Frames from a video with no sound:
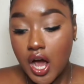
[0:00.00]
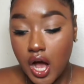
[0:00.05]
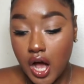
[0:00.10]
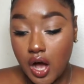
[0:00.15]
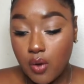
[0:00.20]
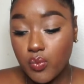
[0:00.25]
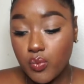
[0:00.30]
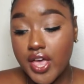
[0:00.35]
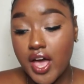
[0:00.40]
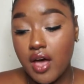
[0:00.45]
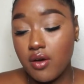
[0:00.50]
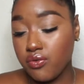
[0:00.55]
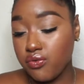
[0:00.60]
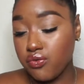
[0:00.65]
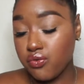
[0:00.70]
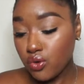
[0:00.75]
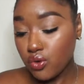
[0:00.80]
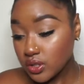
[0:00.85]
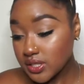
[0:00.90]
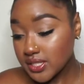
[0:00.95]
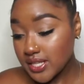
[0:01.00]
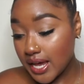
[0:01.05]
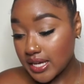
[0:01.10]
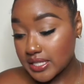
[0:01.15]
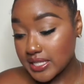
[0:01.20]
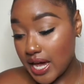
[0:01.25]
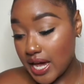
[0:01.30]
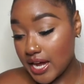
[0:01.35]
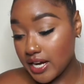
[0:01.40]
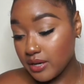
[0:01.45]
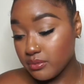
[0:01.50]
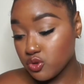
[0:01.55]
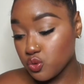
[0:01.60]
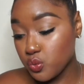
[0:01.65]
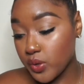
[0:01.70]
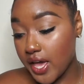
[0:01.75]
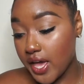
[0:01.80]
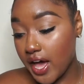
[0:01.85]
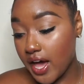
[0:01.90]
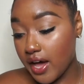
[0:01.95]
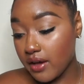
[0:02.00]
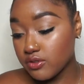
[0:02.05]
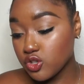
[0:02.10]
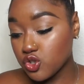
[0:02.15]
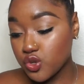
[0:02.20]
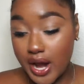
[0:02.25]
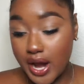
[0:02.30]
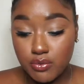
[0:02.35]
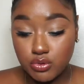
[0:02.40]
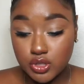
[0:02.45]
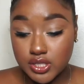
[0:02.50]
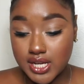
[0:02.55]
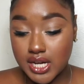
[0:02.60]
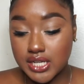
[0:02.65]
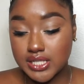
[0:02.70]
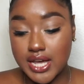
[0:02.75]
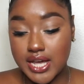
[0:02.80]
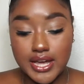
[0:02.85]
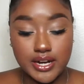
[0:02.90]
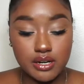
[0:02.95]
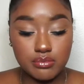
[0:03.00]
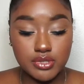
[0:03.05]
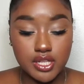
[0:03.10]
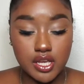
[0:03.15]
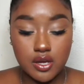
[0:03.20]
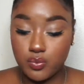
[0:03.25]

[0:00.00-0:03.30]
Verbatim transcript: Um, we have full size items, we have travel size items,